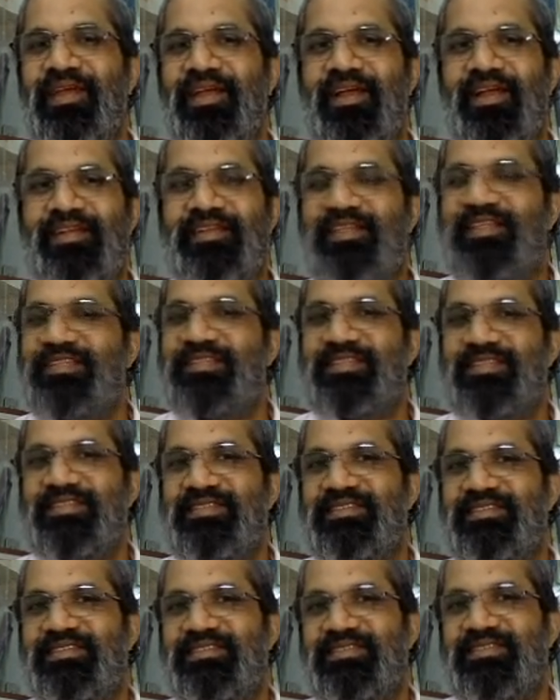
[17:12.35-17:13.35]
And these
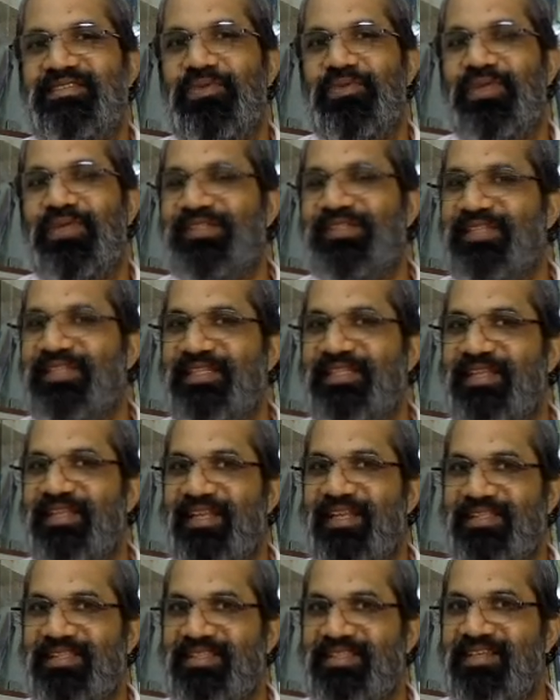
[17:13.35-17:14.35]
things we'll see in the
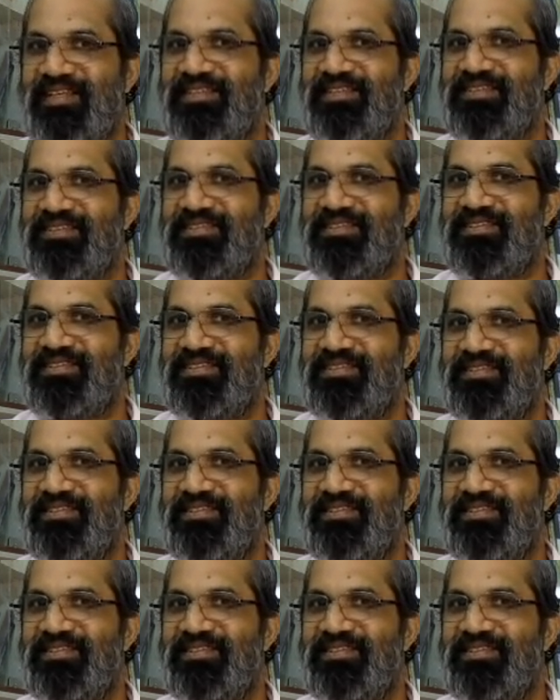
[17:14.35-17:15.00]
next class.